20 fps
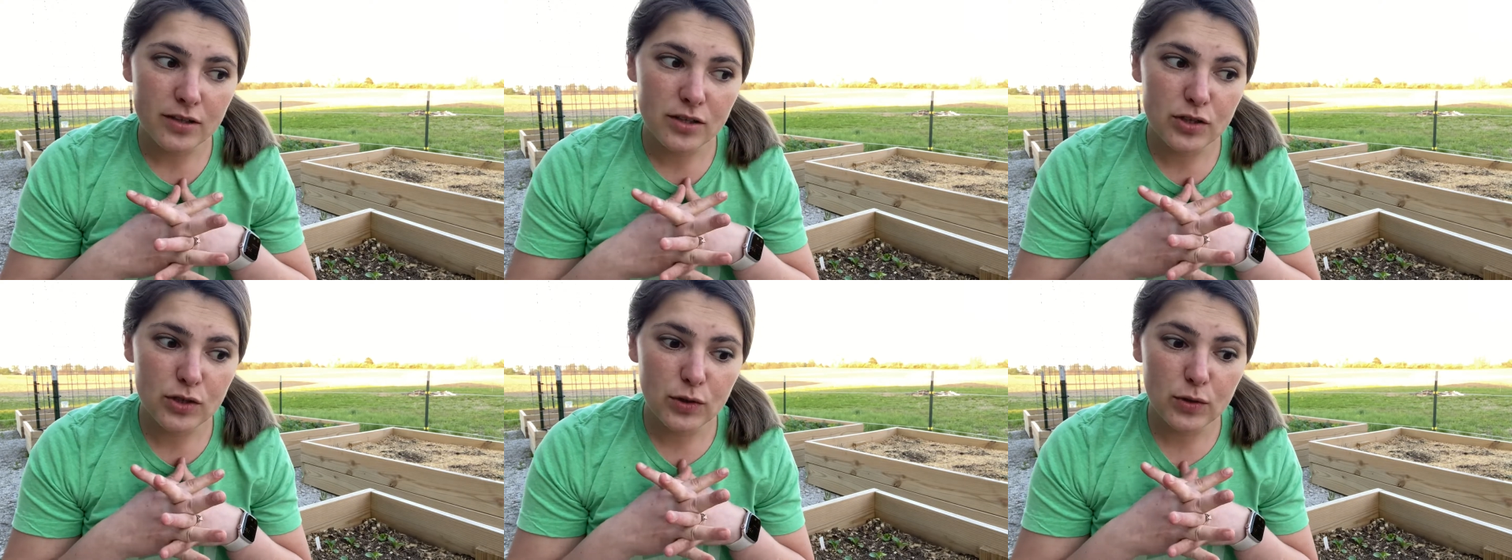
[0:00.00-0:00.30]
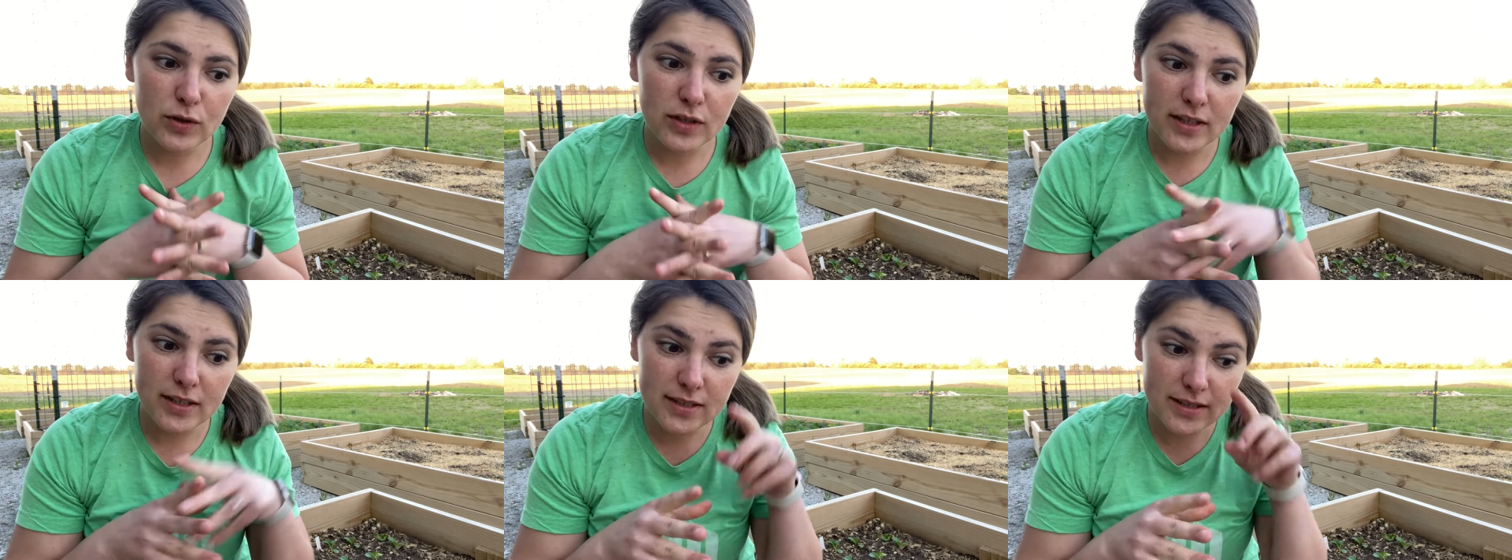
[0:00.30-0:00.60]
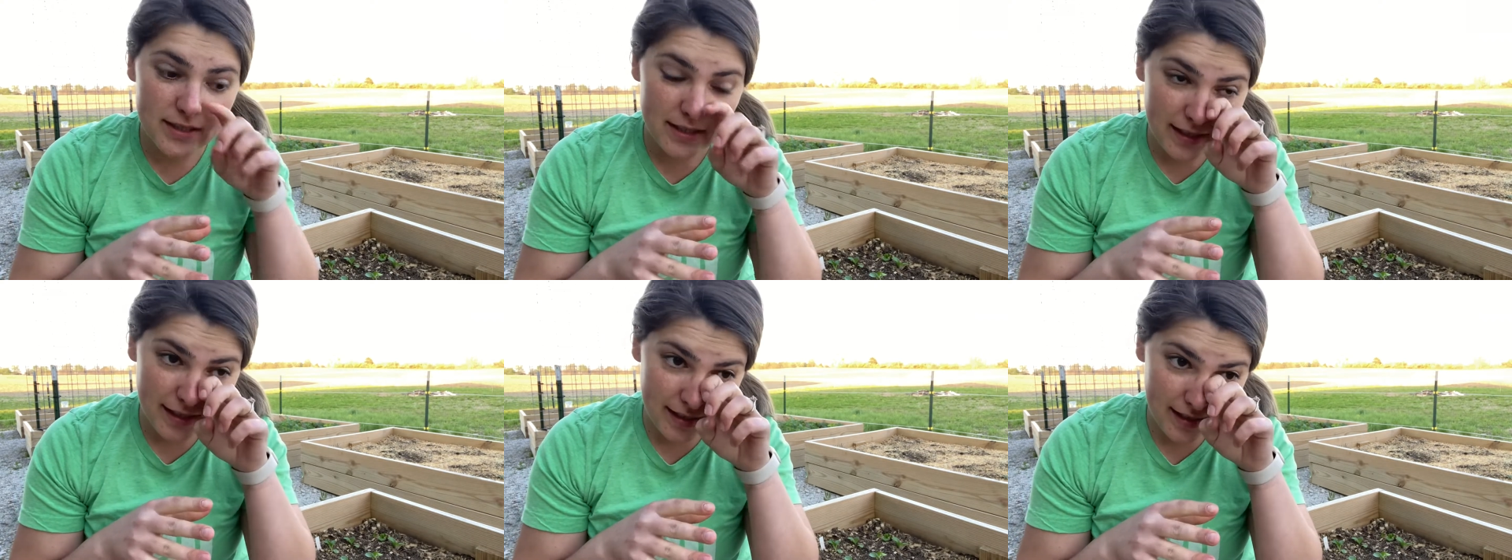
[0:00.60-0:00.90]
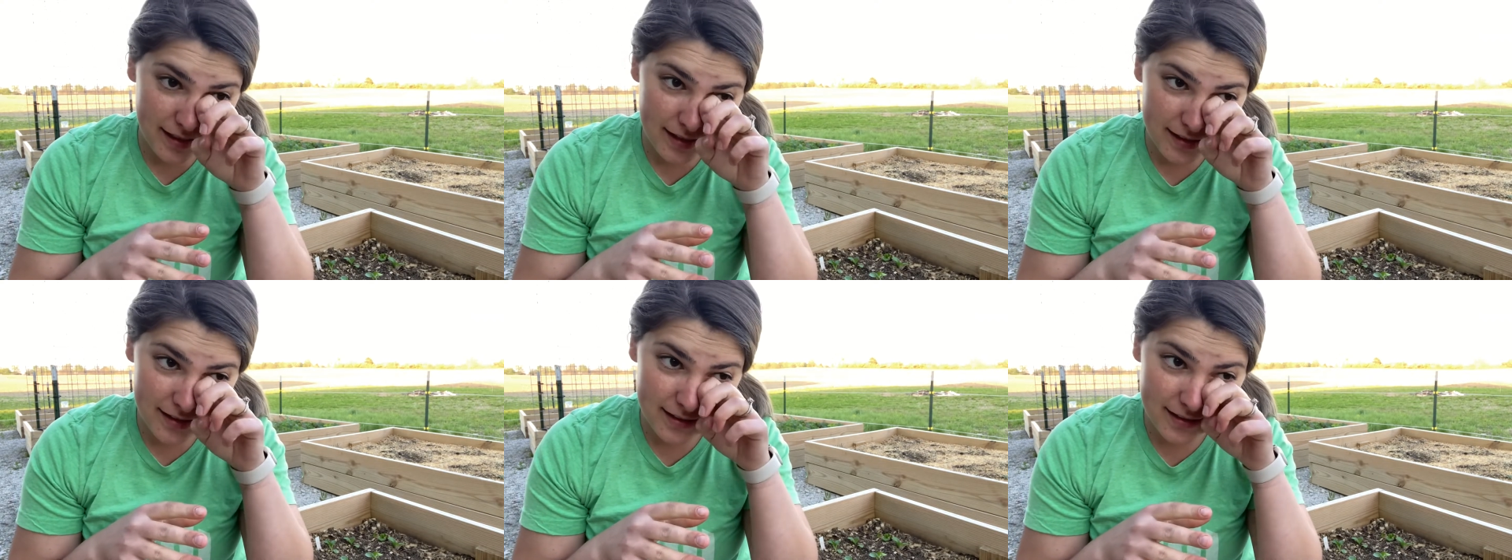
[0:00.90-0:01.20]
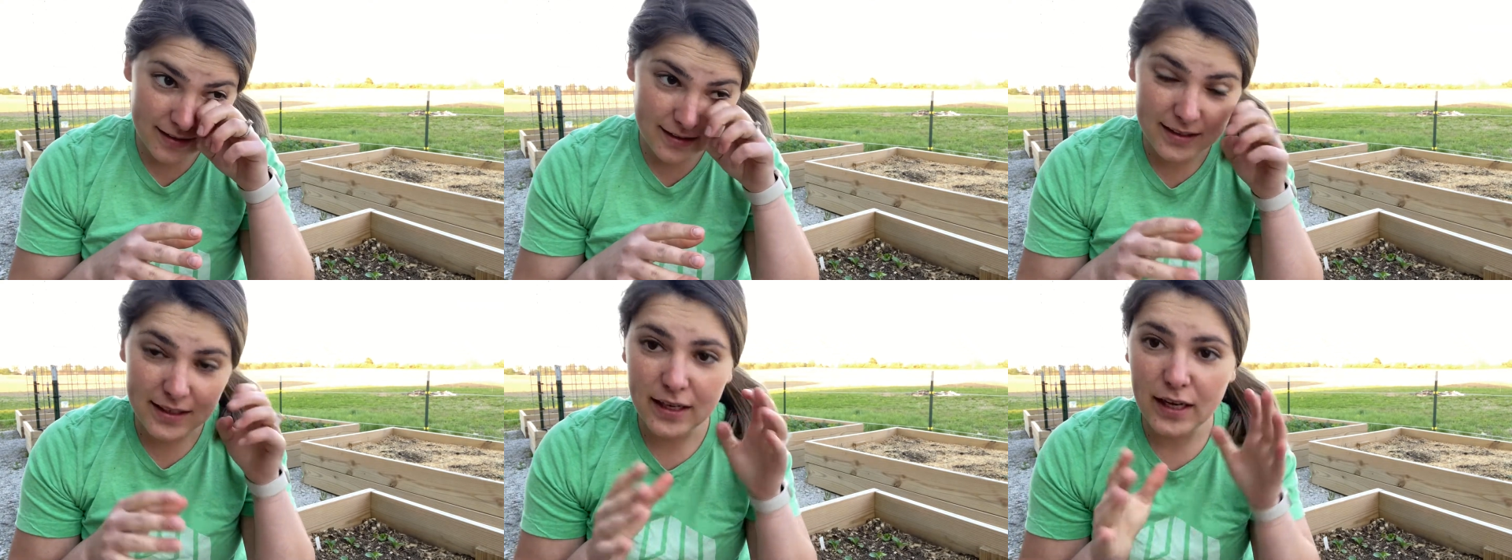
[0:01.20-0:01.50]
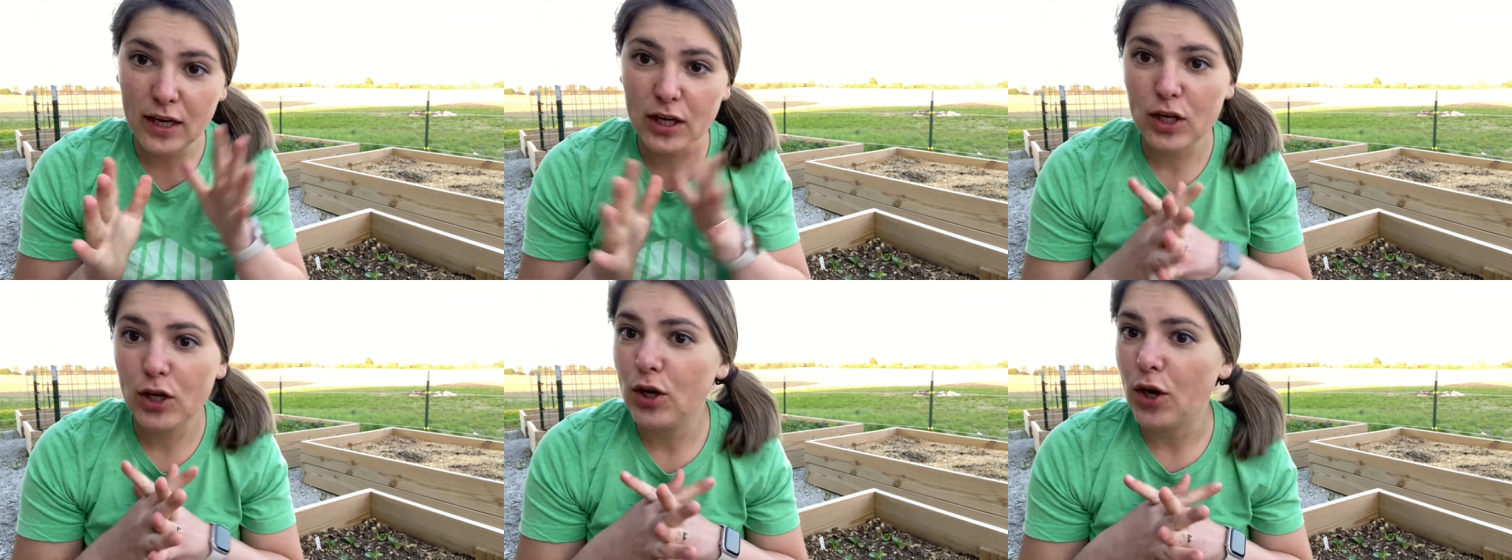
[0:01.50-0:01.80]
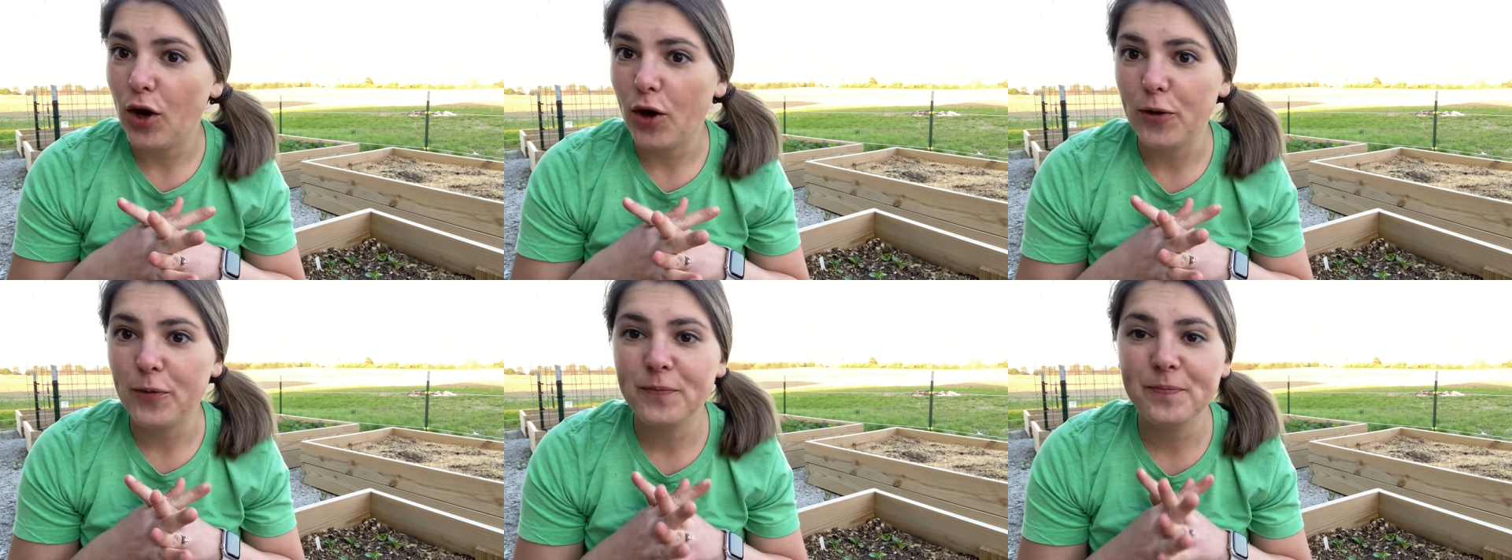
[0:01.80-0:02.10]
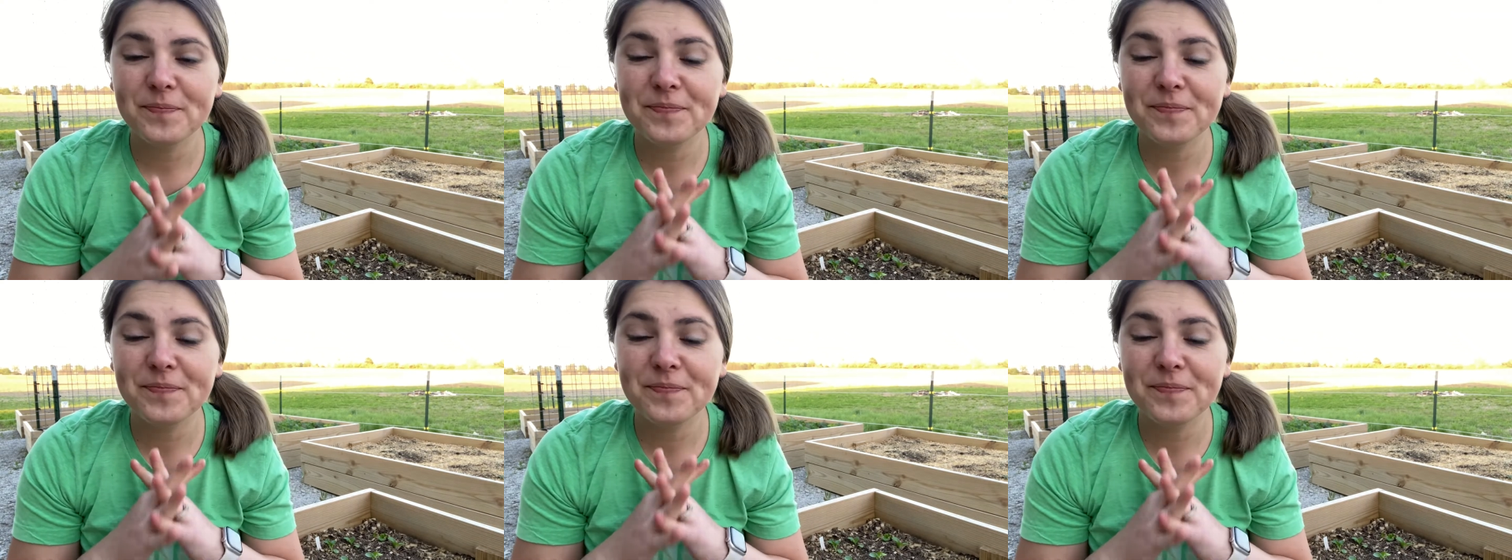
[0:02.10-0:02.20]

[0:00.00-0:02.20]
student and, you know,